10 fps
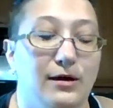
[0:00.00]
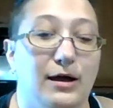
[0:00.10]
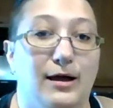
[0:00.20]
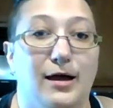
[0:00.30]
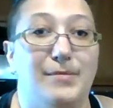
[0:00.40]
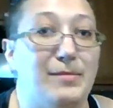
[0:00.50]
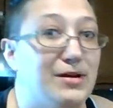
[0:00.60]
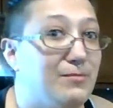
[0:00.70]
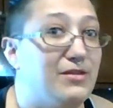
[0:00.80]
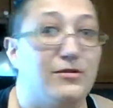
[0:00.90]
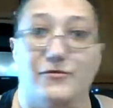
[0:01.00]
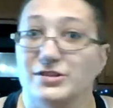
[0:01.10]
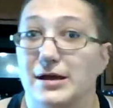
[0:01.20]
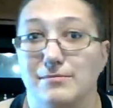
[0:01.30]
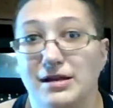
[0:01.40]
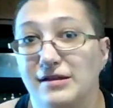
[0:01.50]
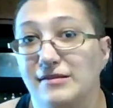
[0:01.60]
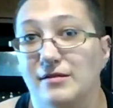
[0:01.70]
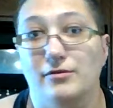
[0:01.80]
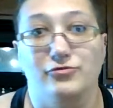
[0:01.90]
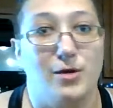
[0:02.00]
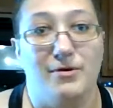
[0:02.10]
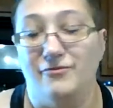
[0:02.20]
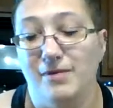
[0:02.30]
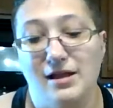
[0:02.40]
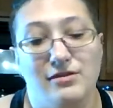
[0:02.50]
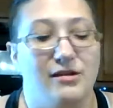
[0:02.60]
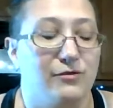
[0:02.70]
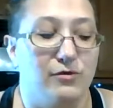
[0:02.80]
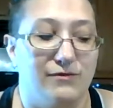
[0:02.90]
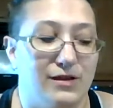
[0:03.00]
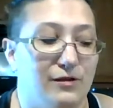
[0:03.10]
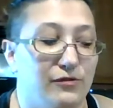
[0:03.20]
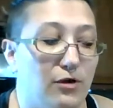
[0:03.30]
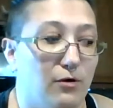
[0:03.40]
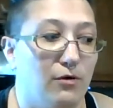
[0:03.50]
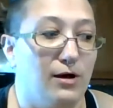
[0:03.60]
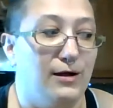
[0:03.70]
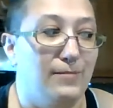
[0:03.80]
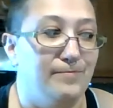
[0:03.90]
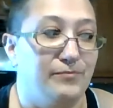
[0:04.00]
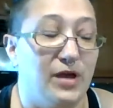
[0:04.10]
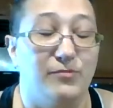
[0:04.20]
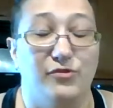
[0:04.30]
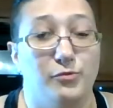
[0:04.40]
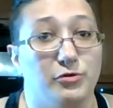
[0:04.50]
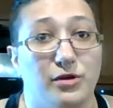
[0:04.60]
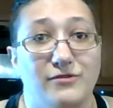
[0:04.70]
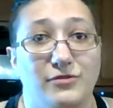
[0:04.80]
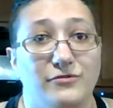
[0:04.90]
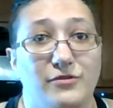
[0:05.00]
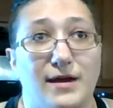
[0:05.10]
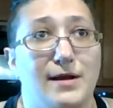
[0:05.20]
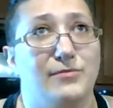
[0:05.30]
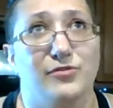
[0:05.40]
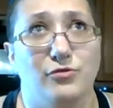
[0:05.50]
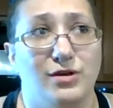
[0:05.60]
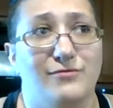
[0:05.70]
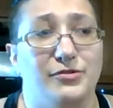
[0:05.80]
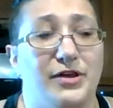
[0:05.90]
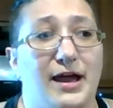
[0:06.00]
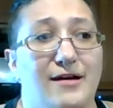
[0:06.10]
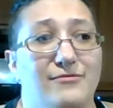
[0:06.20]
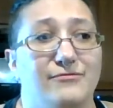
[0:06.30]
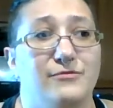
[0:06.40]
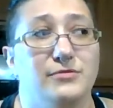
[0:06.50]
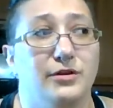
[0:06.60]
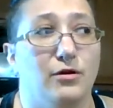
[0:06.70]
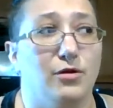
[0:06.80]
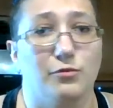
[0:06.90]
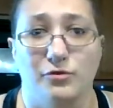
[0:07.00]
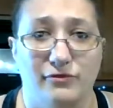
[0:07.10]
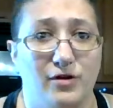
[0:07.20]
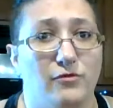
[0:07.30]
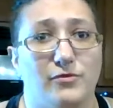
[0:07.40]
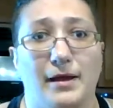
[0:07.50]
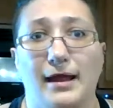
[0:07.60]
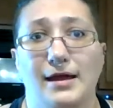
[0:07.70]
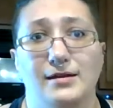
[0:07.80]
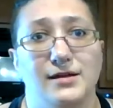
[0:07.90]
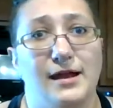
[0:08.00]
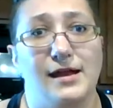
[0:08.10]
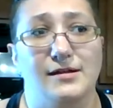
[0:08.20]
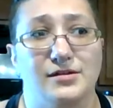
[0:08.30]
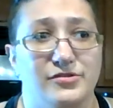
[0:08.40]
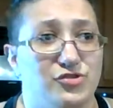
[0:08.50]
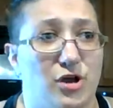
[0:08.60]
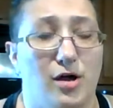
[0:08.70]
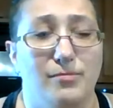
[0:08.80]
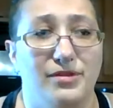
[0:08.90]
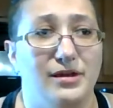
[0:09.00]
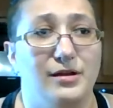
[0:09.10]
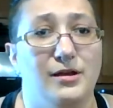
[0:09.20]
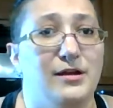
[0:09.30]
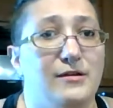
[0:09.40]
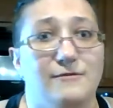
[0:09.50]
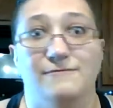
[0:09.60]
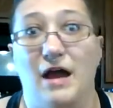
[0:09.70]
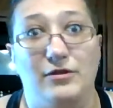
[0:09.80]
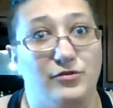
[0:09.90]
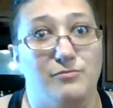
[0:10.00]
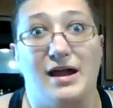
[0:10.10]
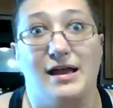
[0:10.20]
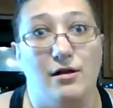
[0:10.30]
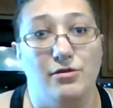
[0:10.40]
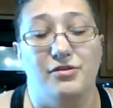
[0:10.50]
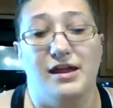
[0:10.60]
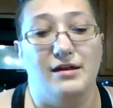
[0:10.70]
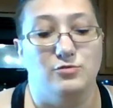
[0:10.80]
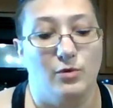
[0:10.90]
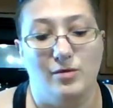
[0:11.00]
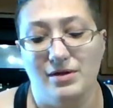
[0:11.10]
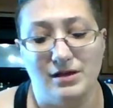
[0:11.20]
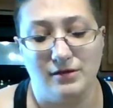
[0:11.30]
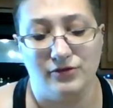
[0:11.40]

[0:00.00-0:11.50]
I'm going to be there for 10 minutes, I'll drop off mail, that sort of thing. So I'm super grateful for that. I'm so grateful to have, a roof over my head and a job that values my health and well being.